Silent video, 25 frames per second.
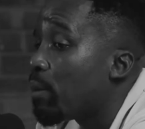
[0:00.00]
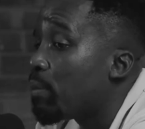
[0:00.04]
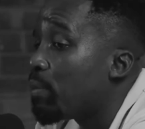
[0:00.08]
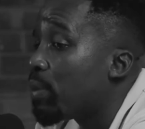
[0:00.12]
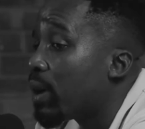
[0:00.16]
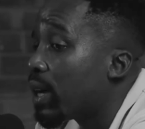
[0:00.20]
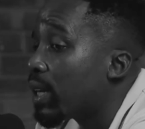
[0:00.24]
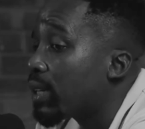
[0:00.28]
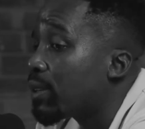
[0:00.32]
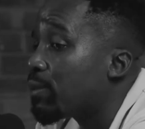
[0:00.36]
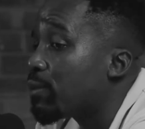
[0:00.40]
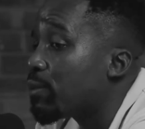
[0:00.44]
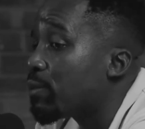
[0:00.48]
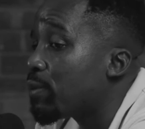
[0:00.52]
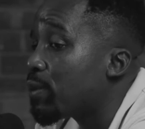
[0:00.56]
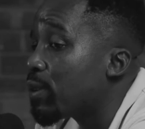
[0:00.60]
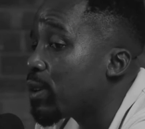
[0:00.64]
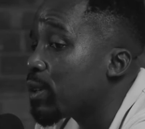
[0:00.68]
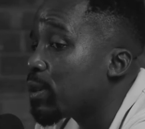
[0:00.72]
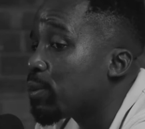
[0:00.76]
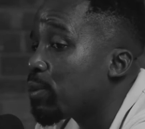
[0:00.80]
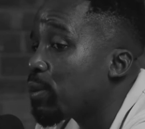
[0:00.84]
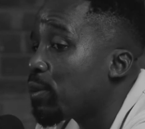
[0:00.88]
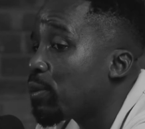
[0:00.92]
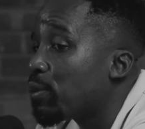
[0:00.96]
but
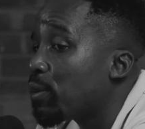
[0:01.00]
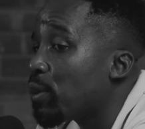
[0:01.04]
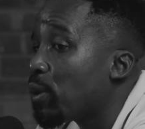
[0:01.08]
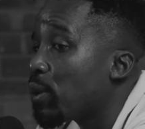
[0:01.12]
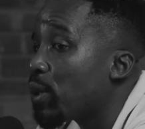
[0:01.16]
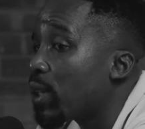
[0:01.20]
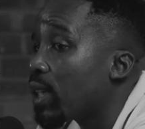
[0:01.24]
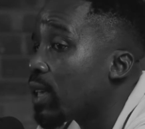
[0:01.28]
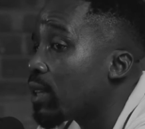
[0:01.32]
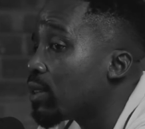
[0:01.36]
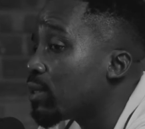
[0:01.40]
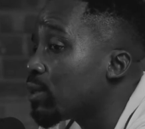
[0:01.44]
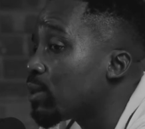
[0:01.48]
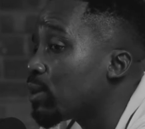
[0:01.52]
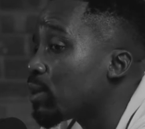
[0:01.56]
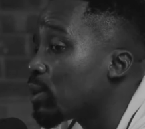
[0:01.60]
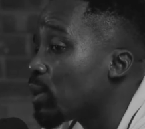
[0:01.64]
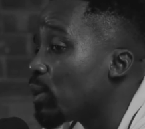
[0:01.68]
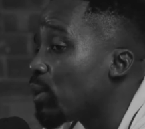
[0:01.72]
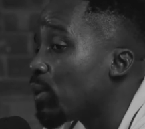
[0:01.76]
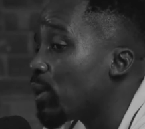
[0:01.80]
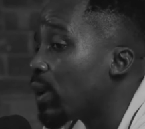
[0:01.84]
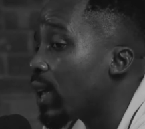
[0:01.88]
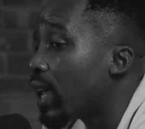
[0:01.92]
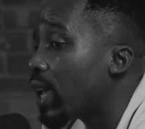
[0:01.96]
first, before you
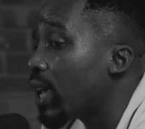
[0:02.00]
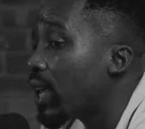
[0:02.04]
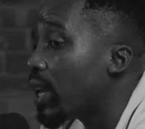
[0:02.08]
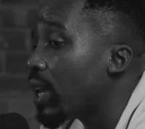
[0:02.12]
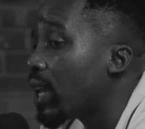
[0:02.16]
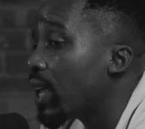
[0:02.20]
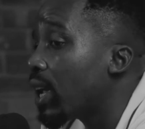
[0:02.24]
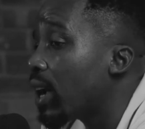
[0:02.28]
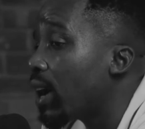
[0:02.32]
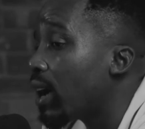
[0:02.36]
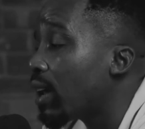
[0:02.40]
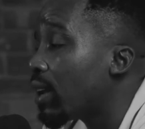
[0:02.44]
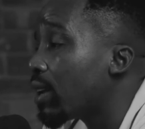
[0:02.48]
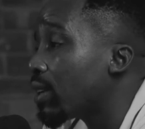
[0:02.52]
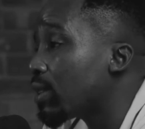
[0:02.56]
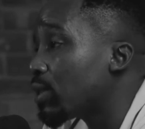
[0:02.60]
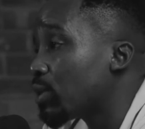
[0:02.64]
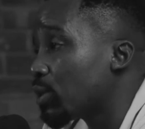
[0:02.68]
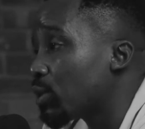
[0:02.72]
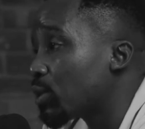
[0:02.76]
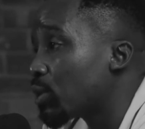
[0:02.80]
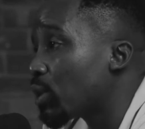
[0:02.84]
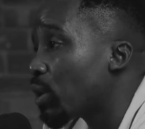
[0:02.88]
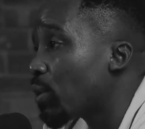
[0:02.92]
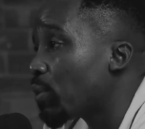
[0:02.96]
install any other
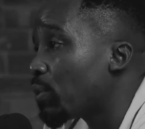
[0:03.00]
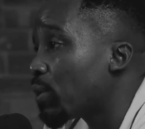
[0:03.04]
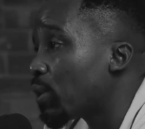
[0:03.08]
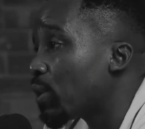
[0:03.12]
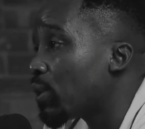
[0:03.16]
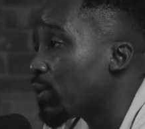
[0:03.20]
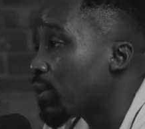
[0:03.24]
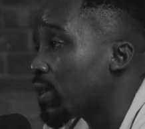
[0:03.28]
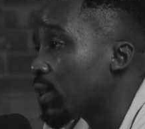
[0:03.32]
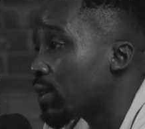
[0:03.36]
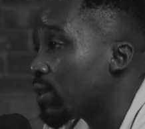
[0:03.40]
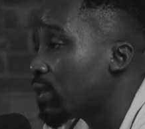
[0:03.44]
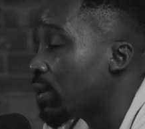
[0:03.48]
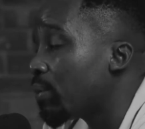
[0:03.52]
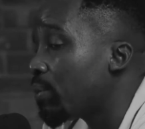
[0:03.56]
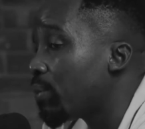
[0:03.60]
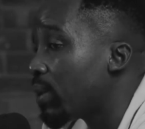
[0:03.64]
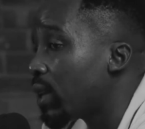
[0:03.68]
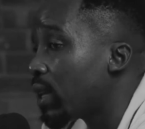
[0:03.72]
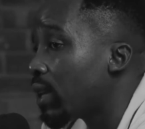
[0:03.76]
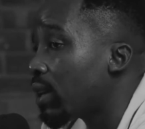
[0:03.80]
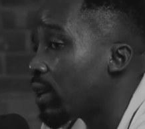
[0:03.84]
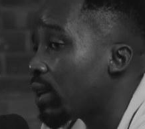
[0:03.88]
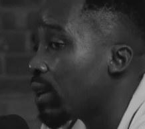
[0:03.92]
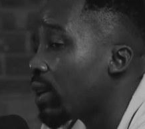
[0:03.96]
sort of
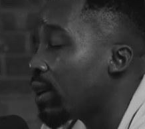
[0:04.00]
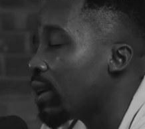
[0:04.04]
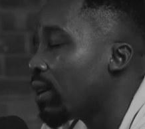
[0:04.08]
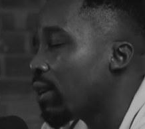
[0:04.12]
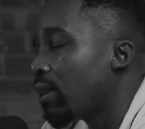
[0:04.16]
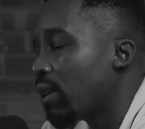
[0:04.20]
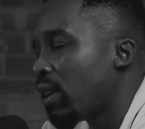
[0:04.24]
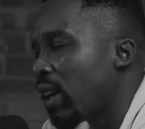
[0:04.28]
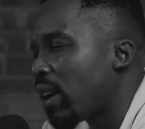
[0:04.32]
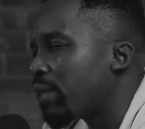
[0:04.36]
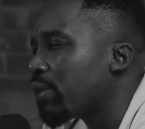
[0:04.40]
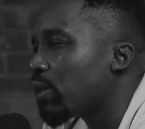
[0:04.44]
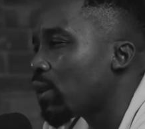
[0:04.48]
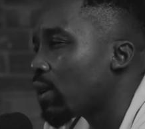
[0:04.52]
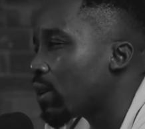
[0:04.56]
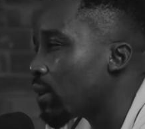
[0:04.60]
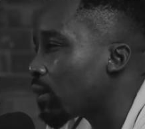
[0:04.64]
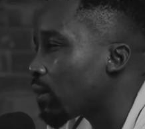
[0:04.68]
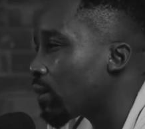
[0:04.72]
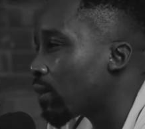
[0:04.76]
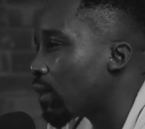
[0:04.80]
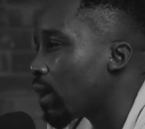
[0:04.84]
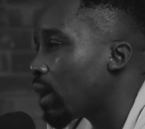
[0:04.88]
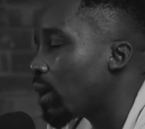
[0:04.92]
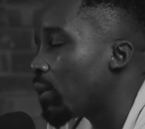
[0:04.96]
discipline, you have to
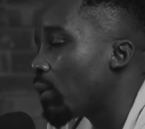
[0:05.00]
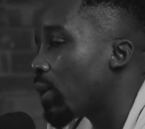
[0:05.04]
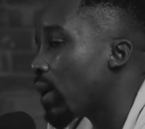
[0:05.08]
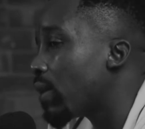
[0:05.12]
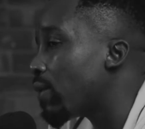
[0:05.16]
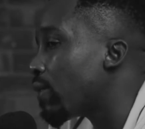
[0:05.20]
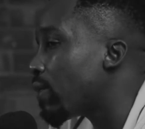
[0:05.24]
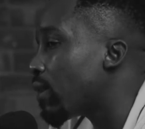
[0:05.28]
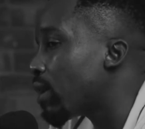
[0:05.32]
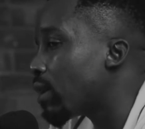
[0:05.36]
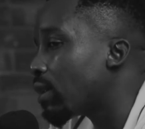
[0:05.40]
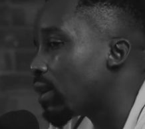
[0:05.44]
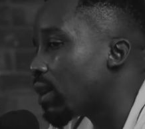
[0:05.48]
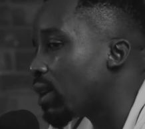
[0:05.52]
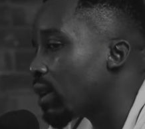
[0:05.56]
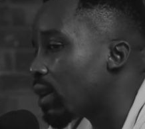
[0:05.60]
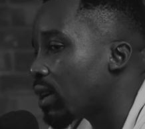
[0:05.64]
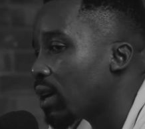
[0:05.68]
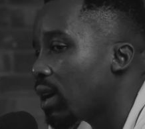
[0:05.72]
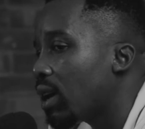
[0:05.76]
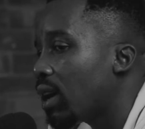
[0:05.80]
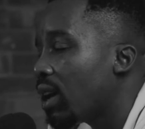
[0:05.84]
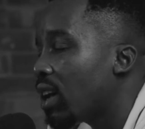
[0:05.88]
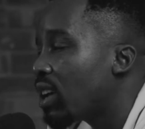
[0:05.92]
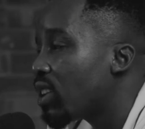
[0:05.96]
understand one thing, that
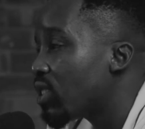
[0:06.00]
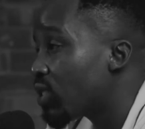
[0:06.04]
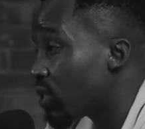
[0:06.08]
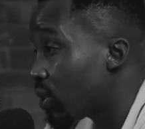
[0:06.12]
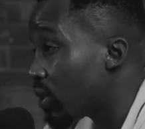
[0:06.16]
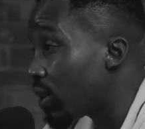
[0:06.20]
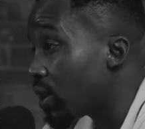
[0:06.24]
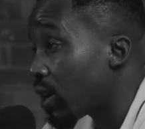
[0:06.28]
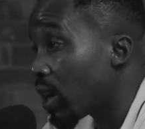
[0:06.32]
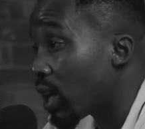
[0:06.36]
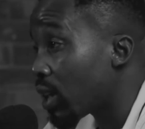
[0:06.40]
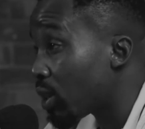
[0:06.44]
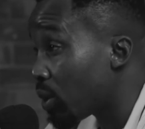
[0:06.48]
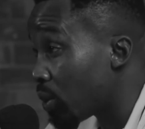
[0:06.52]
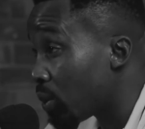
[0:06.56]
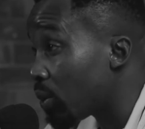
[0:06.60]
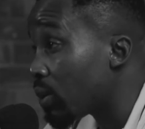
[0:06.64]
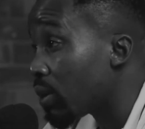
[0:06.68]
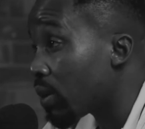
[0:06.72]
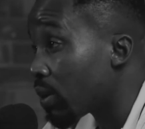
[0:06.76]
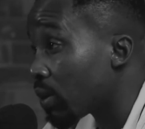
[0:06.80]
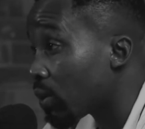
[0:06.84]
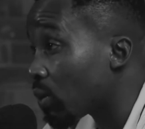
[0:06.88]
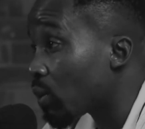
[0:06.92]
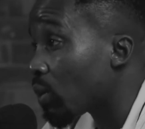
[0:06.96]
children are new
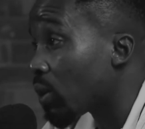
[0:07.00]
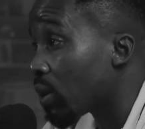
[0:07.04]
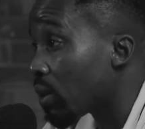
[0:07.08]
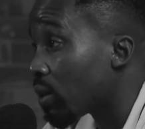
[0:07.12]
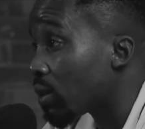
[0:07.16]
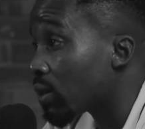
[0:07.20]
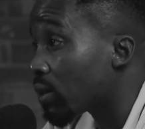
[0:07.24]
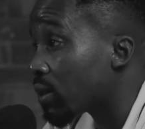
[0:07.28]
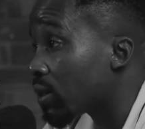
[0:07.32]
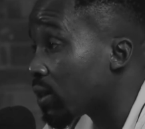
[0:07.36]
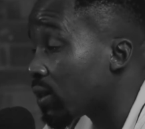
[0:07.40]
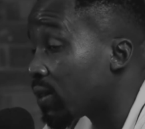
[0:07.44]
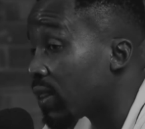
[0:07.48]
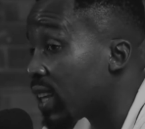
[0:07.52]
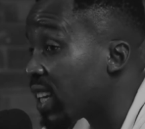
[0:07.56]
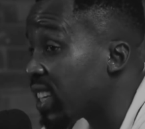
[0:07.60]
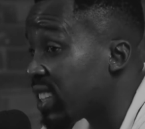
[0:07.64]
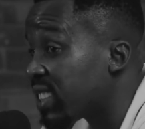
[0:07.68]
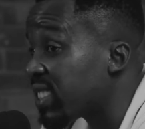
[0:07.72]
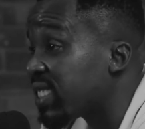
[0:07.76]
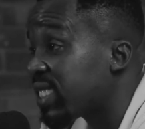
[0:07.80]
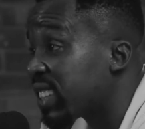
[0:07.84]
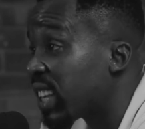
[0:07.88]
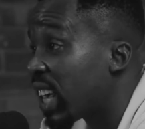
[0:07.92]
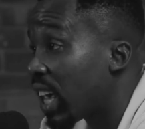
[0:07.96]
in this world. They
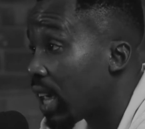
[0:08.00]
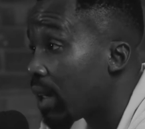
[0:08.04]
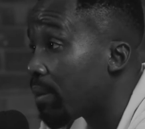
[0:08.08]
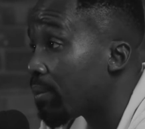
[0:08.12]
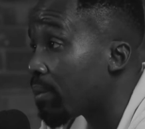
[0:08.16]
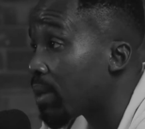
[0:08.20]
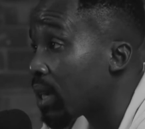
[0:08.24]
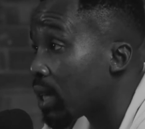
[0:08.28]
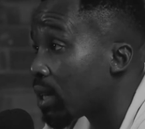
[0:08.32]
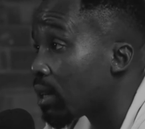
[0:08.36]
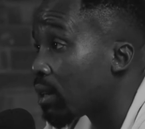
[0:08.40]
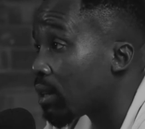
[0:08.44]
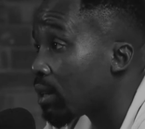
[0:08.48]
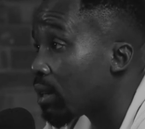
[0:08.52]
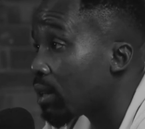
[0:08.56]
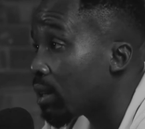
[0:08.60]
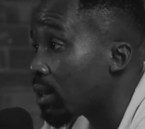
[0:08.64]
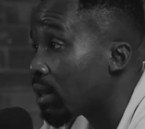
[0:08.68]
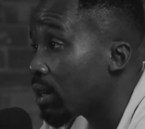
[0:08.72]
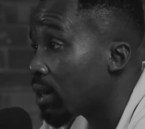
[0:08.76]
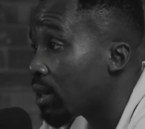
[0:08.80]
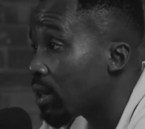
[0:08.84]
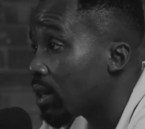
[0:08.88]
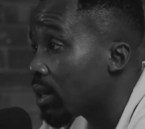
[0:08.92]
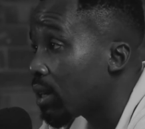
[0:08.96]
just came in.
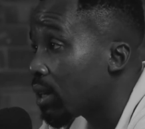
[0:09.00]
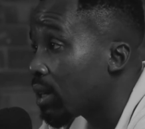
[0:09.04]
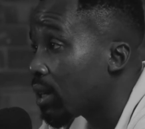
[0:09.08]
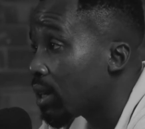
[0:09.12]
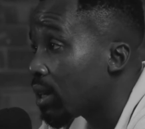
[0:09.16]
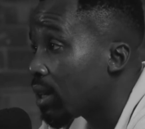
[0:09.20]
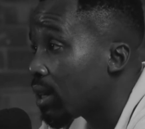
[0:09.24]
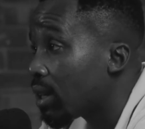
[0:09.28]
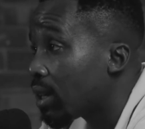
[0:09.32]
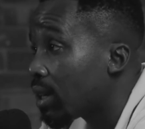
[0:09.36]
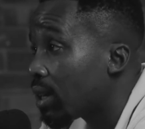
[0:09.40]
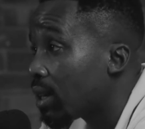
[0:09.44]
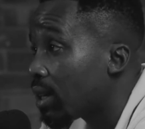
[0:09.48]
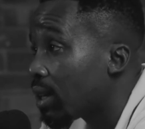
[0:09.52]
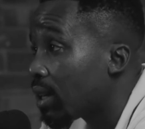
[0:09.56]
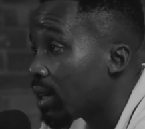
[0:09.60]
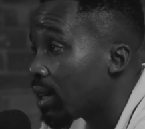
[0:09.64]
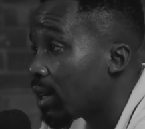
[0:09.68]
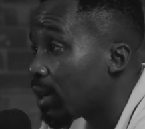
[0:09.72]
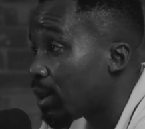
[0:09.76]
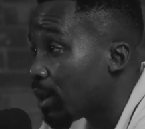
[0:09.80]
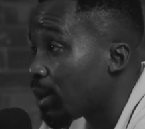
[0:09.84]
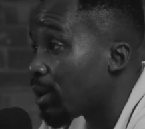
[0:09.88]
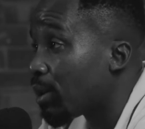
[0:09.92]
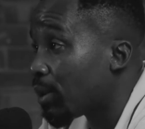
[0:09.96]

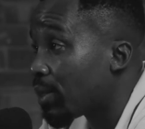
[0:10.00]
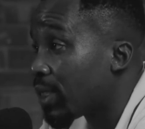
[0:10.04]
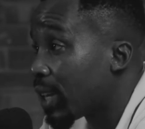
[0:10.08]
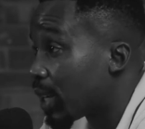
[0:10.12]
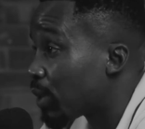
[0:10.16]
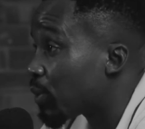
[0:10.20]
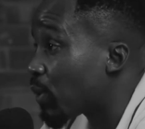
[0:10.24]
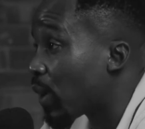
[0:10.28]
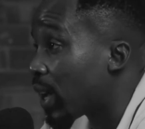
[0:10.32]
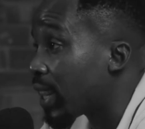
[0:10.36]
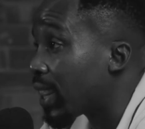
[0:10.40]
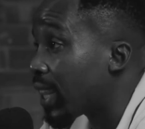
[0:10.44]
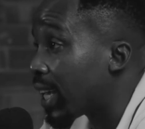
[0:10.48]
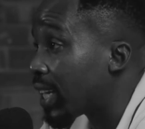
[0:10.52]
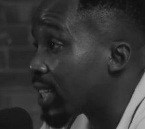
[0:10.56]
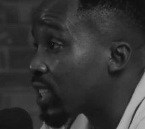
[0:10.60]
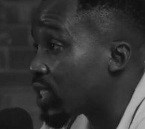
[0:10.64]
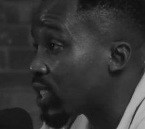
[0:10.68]
That's why they are